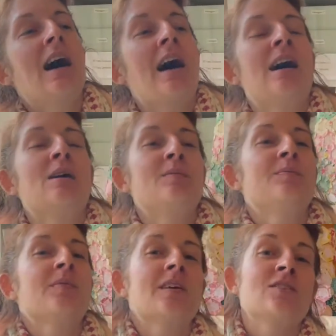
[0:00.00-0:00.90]

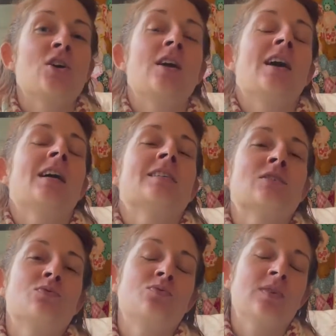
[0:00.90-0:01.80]
So yeah,
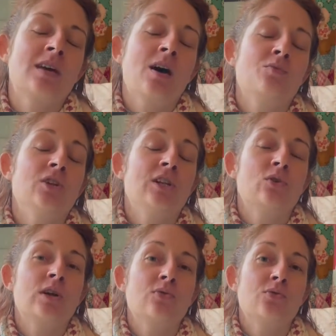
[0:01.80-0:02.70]
I'm really
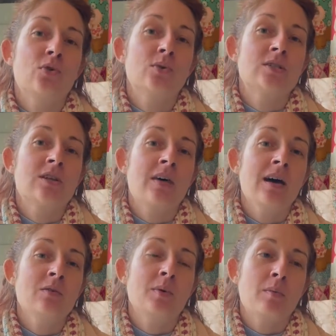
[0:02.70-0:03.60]
looking forward to that.
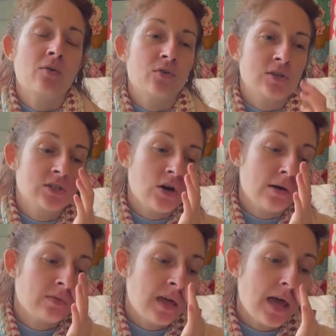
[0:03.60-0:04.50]
It'll be my first
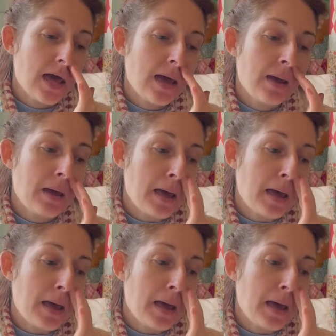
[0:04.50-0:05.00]
time there.